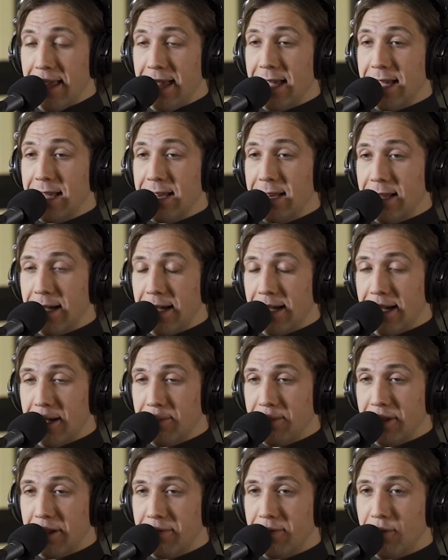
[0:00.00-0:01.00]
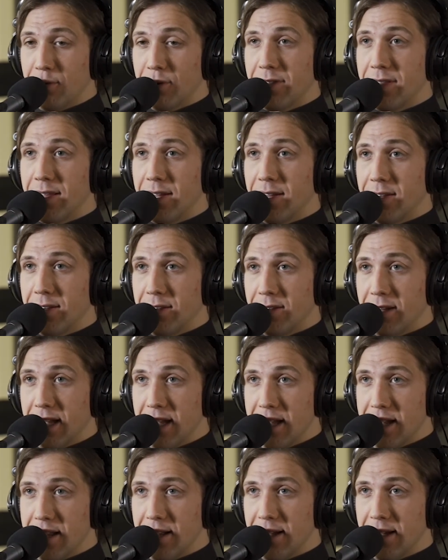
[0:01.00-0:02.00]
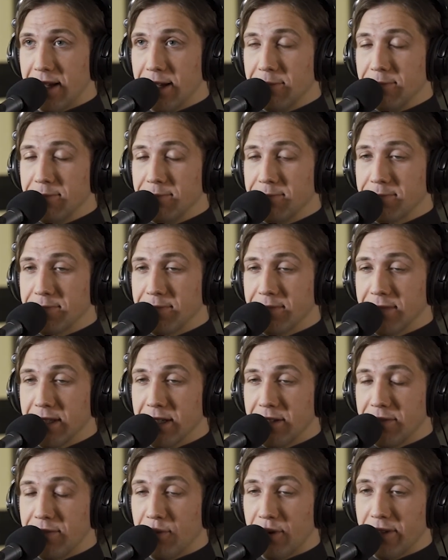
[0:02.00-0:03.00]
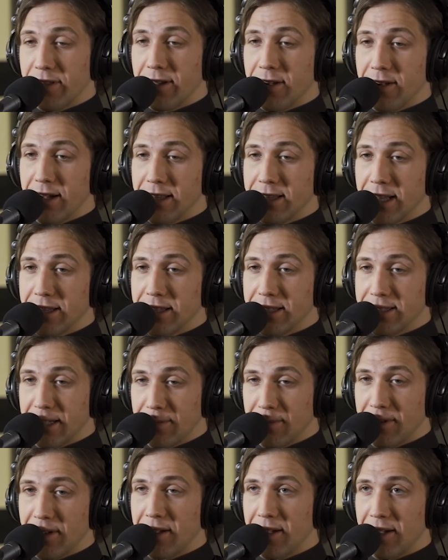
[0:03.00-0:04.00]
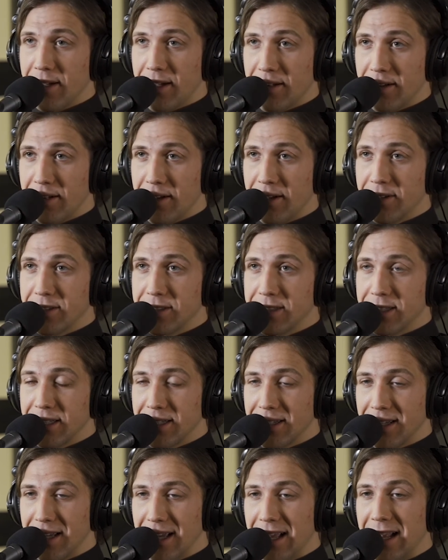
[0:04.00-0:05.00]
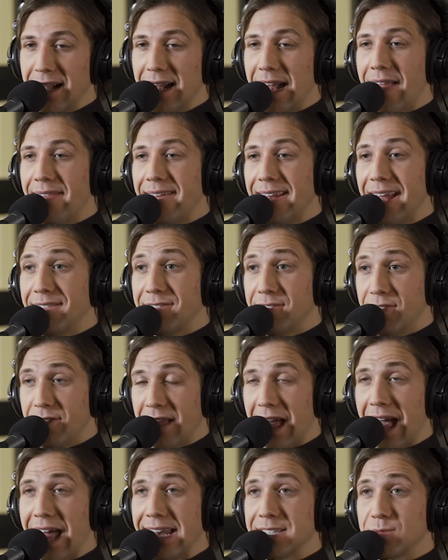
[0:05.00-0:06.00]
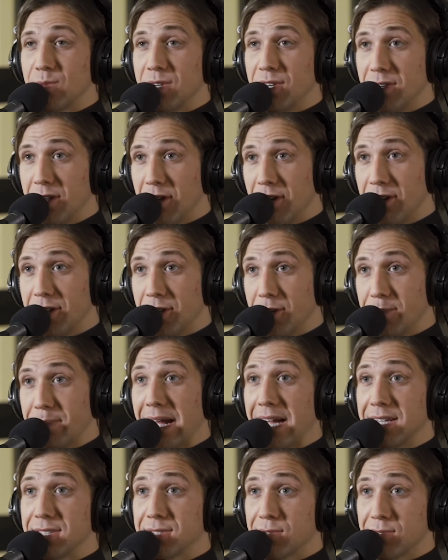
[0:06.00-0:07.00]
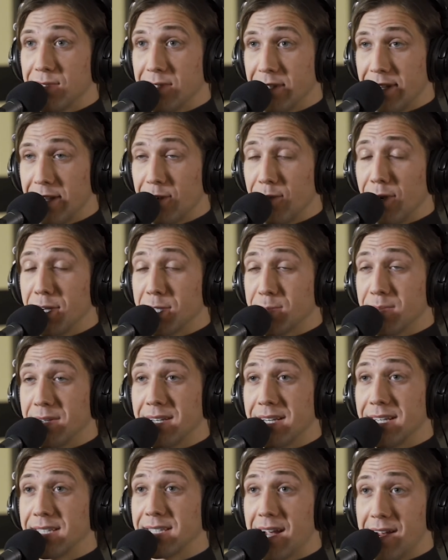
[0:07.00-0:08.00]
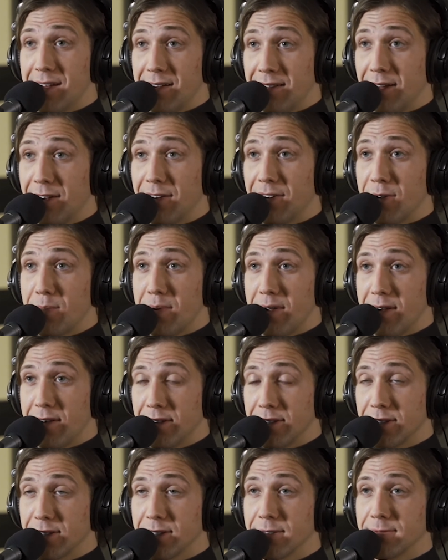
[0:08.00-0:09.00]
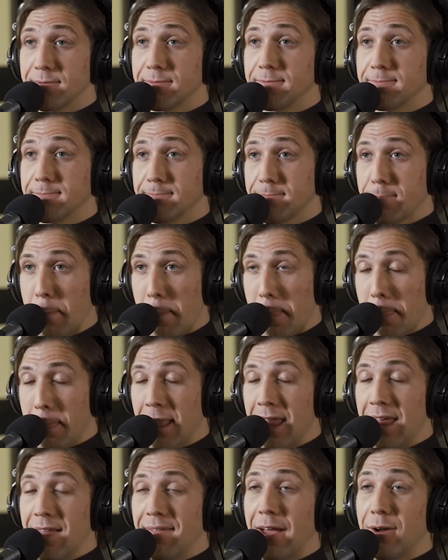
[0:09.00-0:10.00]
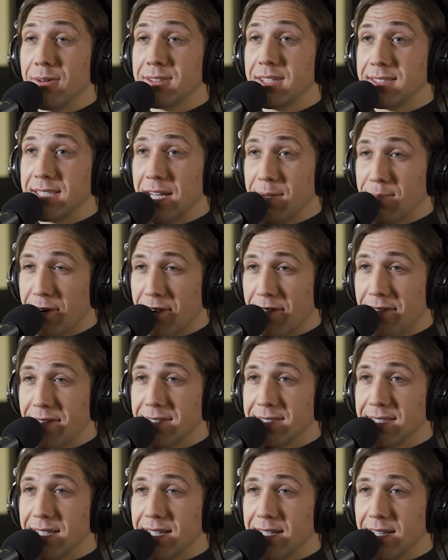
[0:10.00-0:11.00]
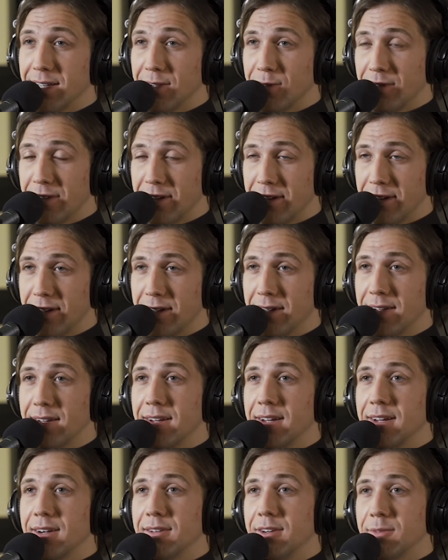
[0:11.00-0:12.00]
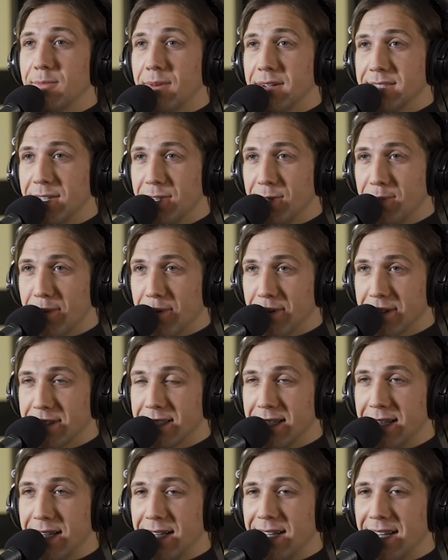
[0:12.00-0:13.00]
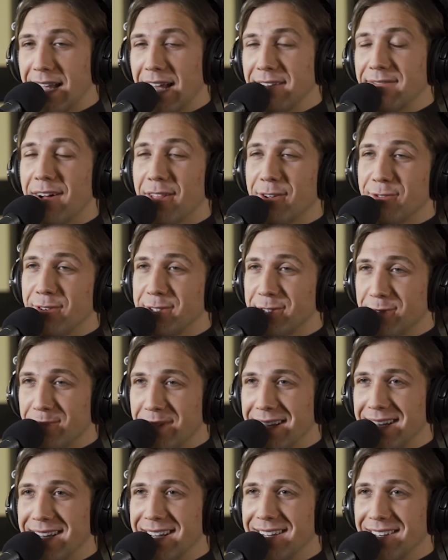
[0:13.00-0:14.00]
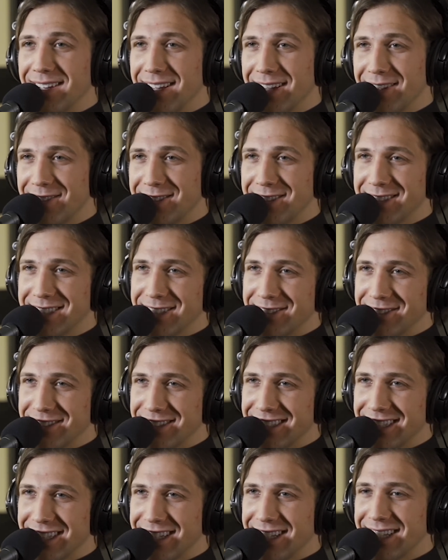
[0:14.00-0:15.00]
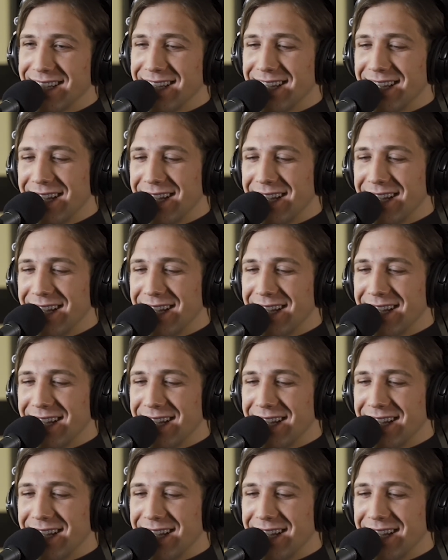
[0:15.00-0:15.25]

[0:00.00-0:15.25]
then um, the fourth year in um, fourth year at the, at the, seminary here in Houston, and then after that is when you go into your pastoral year, where you spend an entire year at a parish. And where was that? That was at St. Martha's in Kingwood with Monsignor Borski and Father Richard McNeely, which is interesting.